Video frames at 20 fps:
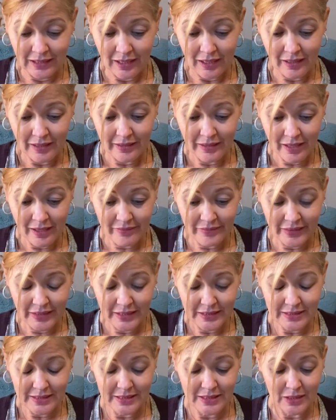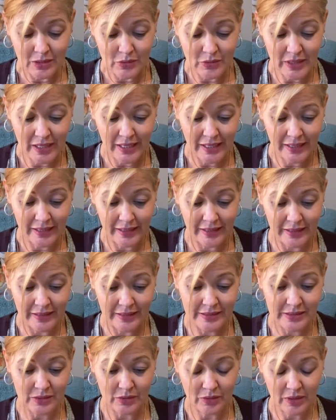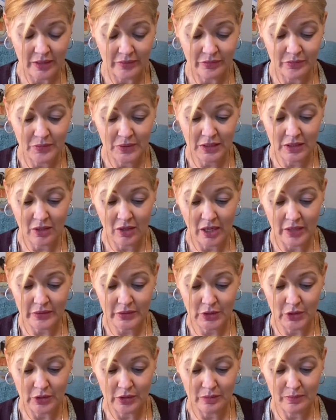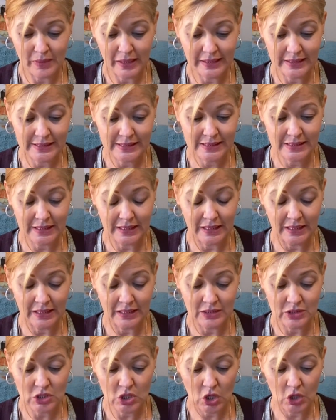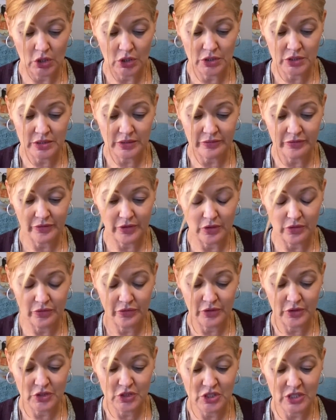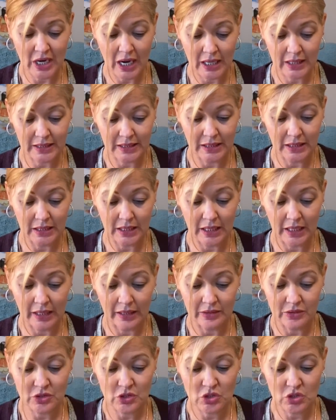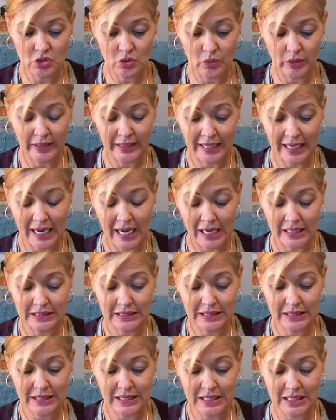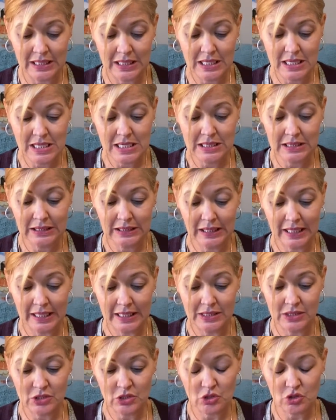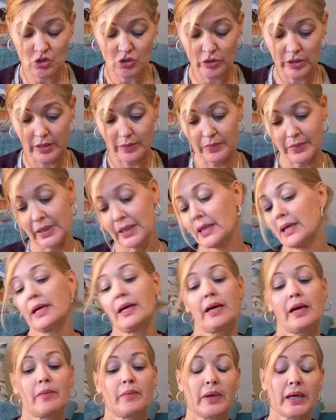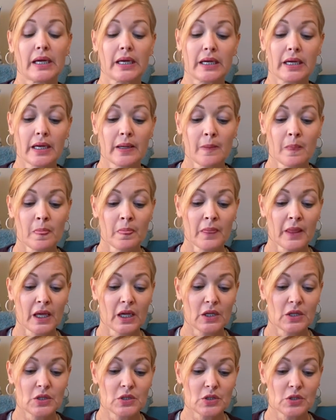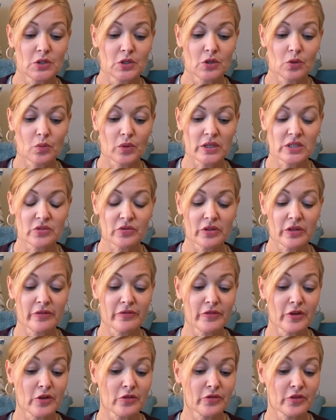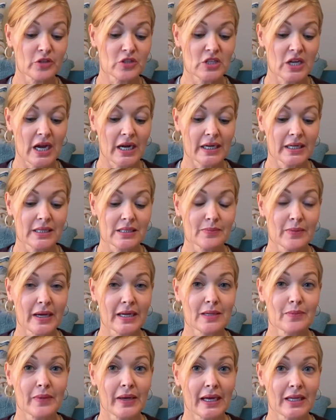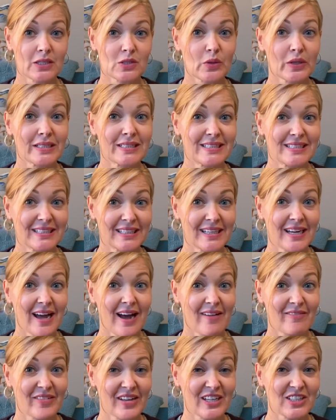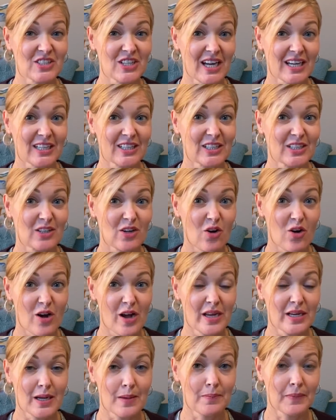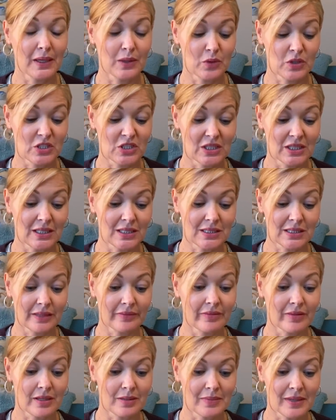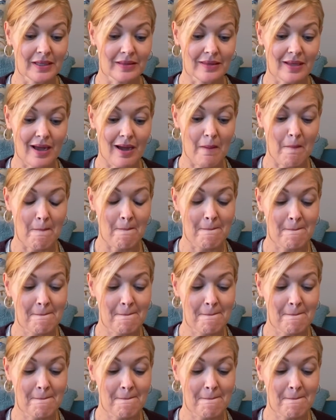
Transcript: I love it. Okay, so cut from the cloth, coated Maya Skinny, tart faux fur jacket, and Allison Joy Adley lace trim cami. Your wish for the faux fur jacket is my command. So I did have that jacket on my wish list. I forgot about that.